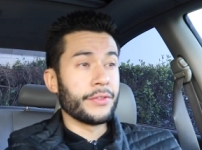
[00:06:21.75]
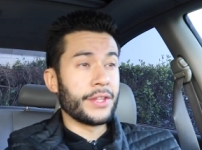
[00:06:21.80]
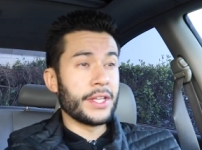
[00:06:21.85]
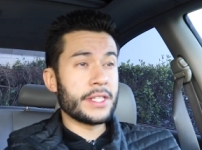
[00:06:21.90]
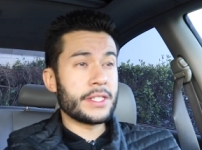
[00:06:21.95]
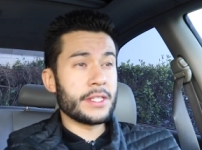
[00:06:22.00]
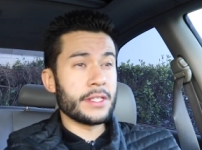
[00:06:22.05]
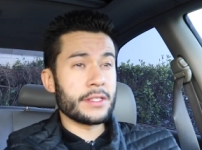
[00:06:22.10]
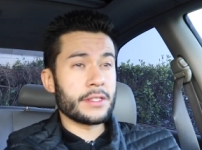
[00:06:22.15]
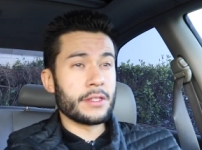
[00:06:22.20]

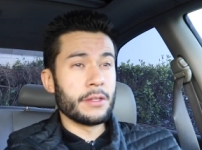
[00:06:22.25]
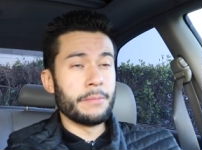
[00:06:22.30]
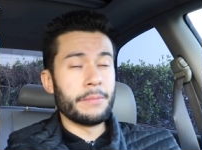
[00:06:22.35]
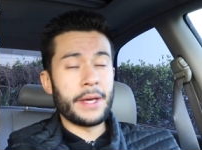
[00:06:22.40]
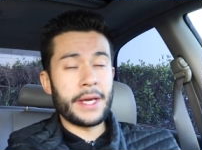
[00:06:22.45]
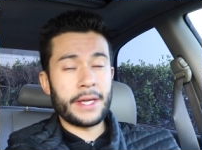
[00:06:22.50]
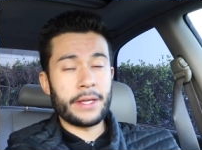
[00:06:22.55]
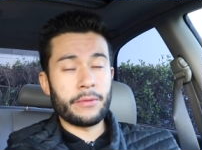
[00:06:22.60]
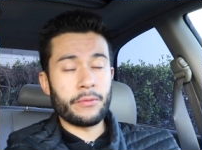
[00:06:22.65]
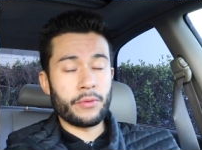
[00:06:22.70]
This is the
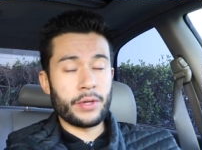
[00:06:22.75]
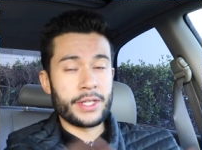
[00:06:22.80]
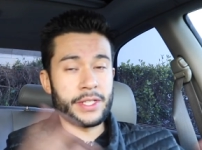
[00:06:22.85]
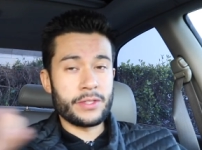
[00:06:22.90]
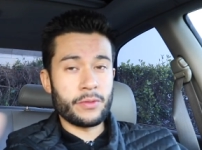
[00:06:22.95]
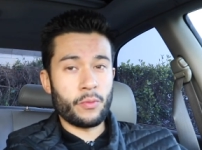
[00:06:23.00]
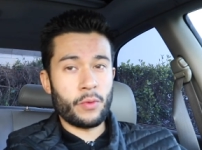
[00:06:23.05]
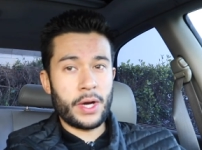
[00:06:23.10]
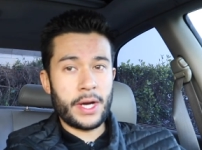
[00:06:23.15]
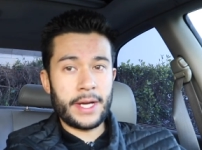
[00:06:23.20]
main
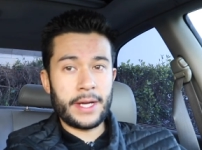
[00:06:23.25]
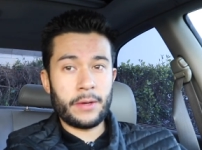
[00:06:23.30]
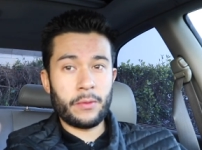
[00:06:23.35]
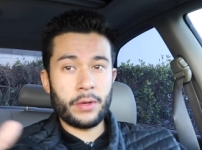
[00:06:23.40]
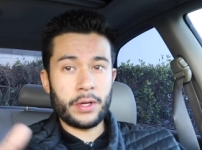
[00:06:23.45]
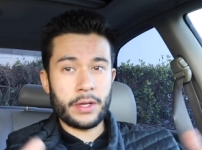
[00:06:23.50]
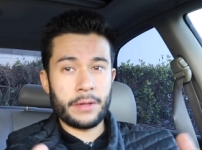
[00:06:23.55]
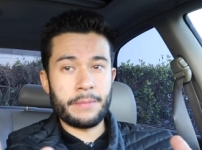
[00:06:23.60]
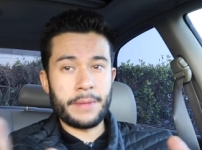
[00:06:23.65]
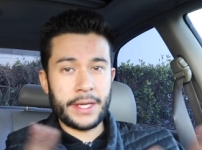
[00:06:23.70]
reason why I
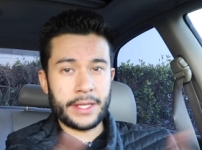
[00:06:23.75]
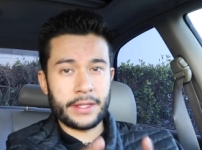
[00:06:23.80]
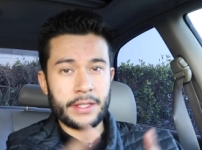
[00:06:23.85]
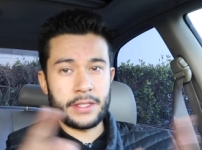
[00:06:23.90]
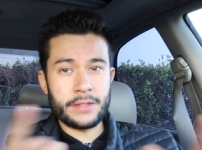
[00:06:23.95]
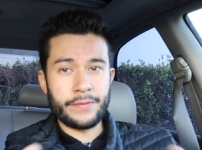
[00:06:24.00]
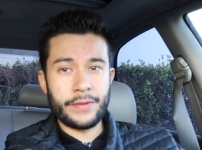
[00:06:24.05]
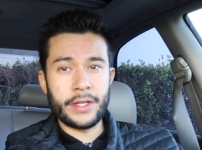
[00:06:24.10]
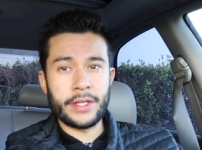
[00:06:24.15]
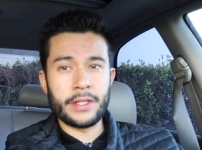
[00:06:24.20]
want to make
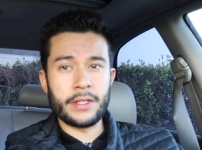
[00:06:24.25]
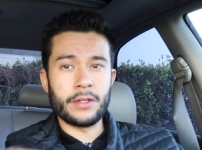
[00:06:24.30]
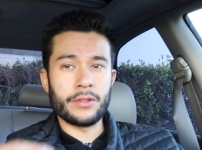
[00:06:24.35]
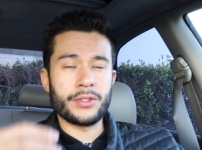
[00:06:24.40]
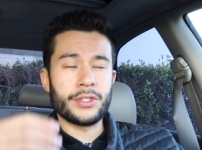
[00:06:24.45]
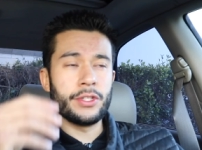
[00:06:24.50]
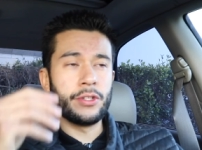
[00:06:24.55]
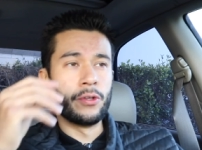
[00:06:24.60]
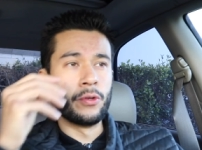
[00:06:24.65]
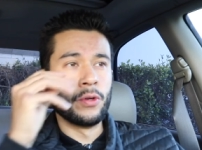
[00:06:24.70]
this video
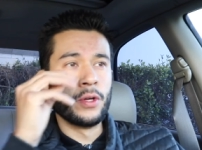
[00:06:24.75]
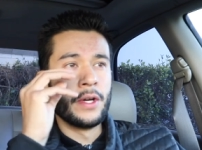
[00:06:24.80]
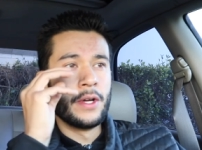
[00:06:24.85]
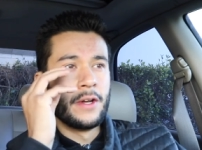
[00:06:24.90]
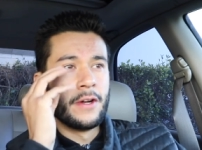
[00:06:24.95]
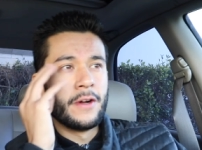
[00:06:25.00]
too,